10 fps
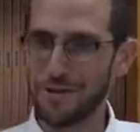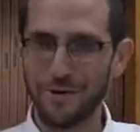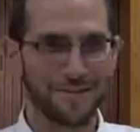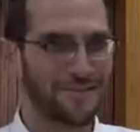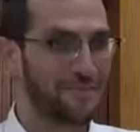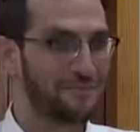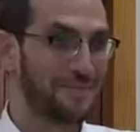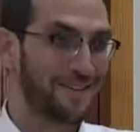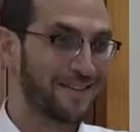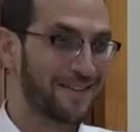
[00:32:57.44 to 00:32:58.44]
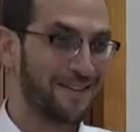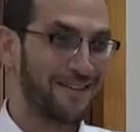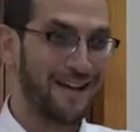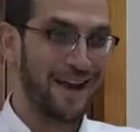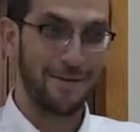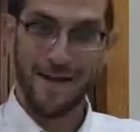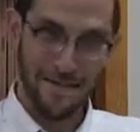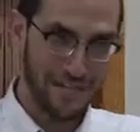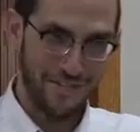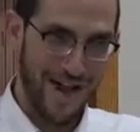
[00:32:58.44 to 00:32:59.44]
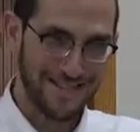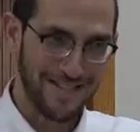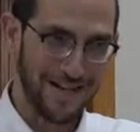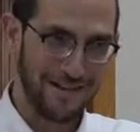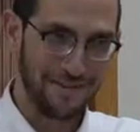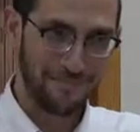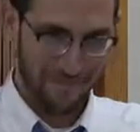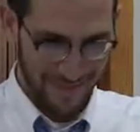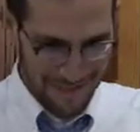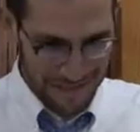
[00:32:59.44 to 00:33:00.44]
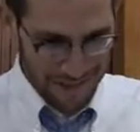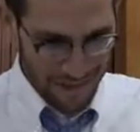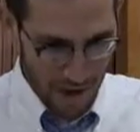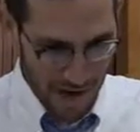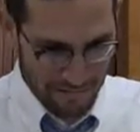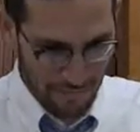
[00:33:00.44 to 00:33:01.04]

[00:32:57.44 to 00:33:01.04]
do it. This is fascinating. Line